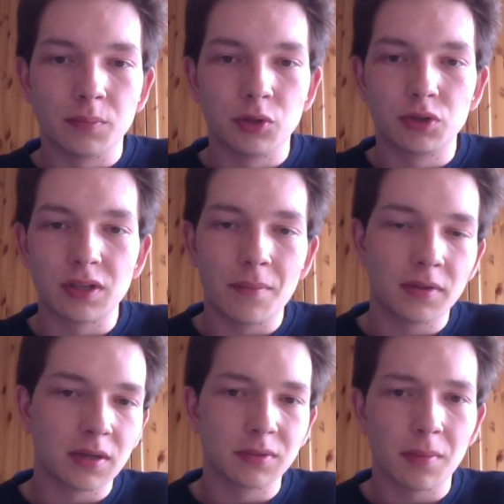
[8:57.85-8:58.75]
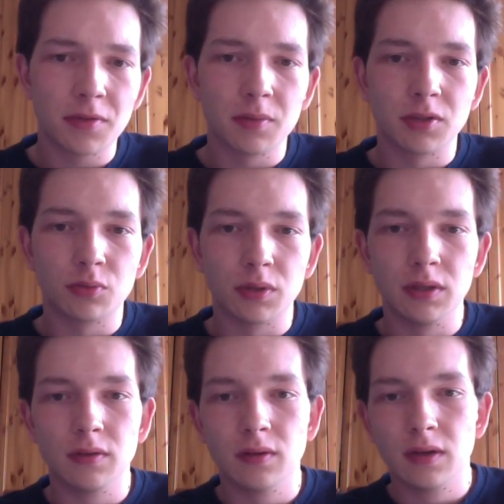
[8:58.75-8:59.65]
something
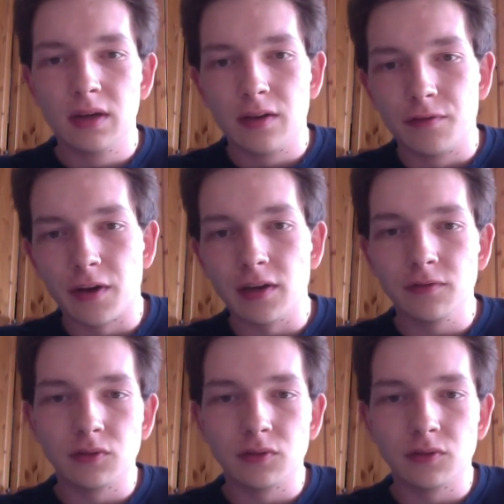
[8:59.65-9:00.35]
between 5